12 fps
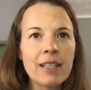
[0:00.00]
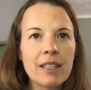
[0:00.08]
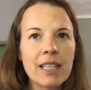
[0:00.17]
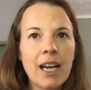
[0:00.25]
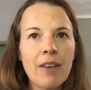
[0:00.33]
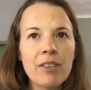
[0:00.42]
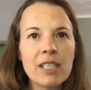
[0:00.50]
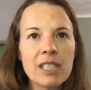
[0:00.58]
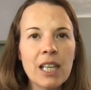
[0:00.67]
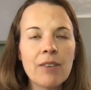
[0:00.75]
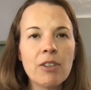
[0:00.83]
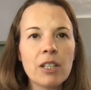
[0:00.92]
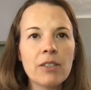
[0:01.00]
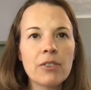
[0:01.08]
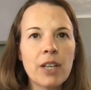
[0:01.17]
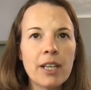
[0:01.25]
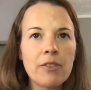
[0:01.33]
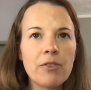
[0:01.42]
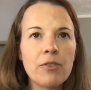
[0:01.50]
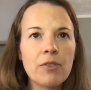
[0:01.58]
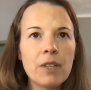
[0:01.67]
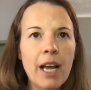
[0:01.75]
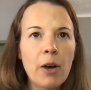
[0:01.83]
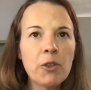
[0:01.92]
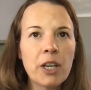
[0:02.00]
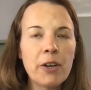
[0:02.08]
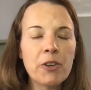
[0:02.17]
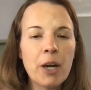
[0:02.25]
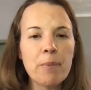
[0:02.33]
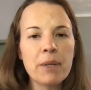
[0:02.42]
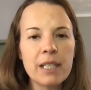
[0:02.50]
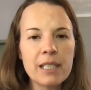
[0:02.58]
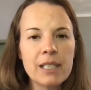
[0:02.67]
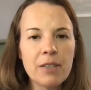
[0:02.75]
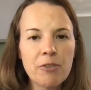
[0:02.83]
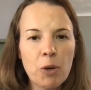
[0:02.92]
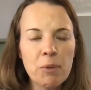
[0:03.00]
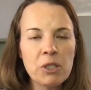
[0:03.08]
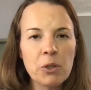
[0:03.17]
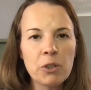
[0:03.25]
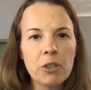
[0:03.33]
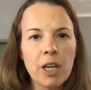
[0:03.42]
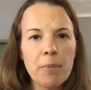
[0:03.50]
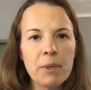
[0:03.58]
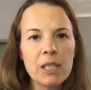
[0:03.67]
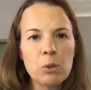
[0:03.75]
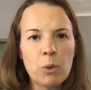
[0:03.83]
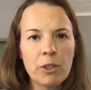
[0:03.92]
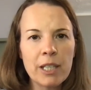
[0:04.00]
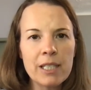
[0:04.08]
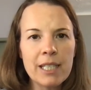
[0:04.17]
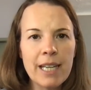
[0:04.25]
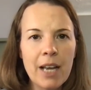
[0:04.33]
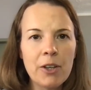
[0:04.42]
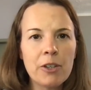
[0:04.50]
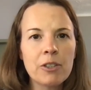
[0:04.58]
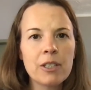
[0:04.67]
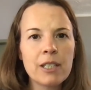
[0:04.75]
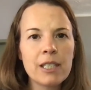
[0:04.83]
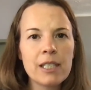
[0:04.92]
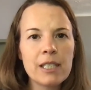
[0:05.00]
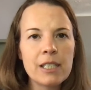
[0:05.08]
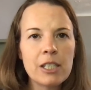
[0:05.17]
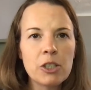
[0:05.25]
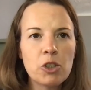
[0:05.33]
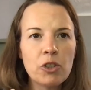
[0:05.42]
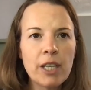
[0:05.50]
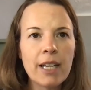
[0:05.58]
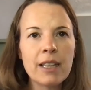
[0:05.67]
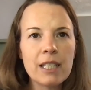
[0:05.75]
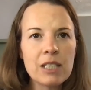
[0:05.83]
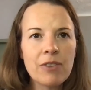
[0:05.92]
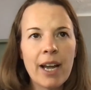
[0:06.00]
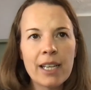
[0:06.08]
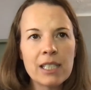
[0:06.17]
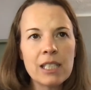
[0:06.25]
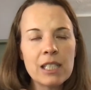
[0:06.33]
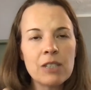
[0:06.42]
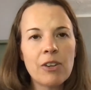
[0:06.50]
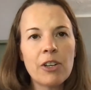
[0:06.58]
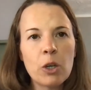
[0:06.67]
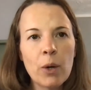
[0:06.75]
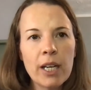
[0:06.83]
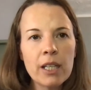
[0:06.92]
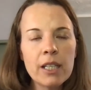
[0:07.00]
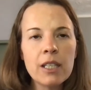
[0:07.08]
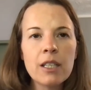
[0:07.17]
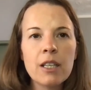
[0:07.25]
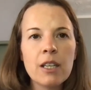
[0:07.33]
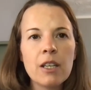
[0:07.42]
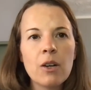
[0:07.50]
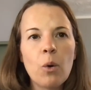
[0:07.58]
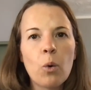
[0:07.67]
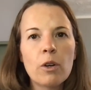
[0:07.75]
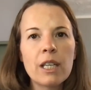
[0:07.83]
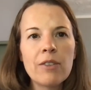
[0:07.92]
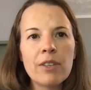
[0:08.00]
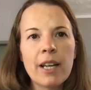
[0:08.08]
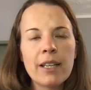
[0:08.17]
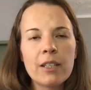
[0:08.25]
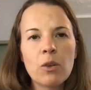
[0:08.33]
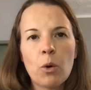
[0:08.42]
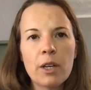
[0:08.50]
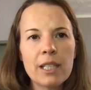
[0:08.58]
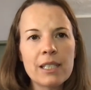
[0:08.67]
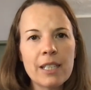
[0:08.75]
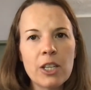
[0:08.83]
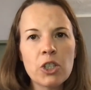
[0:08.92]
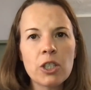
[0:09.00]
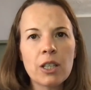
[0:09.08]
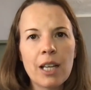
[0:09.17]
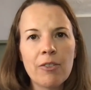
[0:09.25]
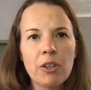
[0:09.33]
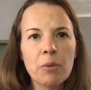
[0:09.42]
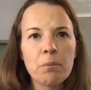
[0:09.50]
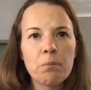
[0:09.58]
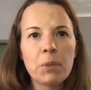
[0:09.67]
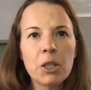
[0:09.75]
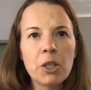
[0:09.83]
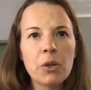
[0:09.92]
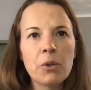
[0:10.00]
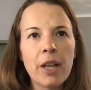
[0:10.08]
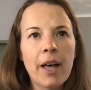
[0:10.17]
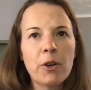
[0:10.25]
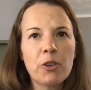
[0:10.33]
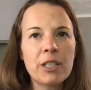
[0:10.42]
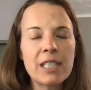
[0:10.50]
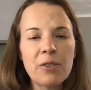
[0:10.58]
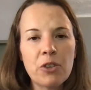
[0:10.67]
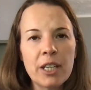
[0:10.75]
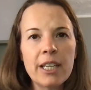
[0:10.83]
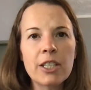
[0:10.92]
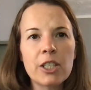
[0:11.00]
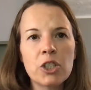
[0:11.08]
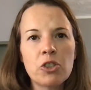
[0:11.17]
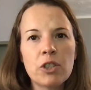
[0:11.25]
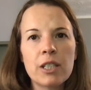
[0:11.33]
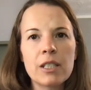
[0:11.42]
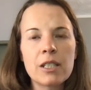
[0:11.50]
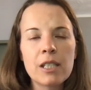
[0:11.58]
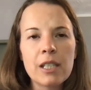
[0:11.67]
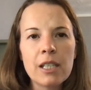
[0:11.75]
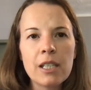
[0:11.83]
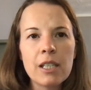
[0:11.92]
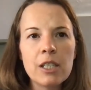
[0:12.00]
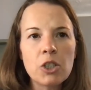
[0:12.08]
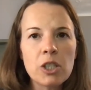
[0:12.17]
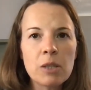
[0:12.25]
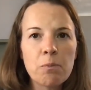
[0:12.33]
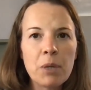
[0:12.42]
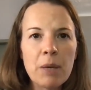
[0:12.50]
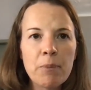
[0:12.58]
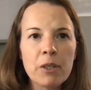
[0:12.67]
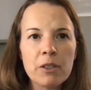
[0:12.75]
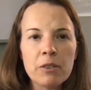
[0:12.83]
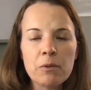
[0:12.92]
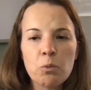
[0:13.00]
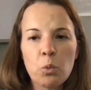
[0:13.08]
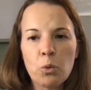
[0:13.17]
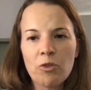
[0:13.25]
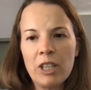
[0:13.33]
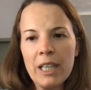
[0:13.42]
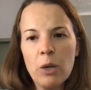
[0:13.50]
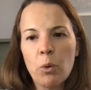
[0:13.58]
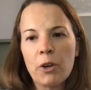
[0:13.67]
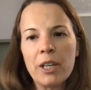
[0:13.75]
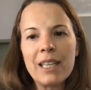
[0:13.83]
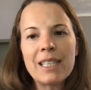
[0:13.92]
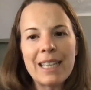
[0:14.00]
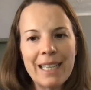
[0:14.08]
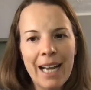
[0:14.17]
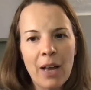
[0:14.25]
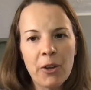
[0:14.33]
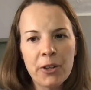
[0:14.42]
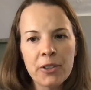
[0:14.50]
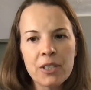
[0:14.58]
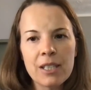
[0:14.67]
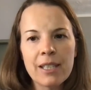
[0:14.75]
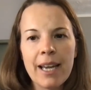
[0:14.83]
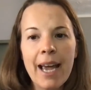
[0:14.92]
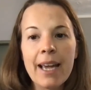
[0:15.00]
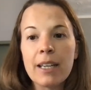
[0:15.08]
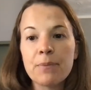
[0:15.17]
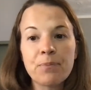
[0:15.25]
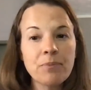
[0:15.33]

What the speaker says: the obvious level of kind of healthcare companies and pharmaceutical companies working together to create these vaccines very quickly, or even at an organizational level below that or in different industries, just people really working together to say, hey,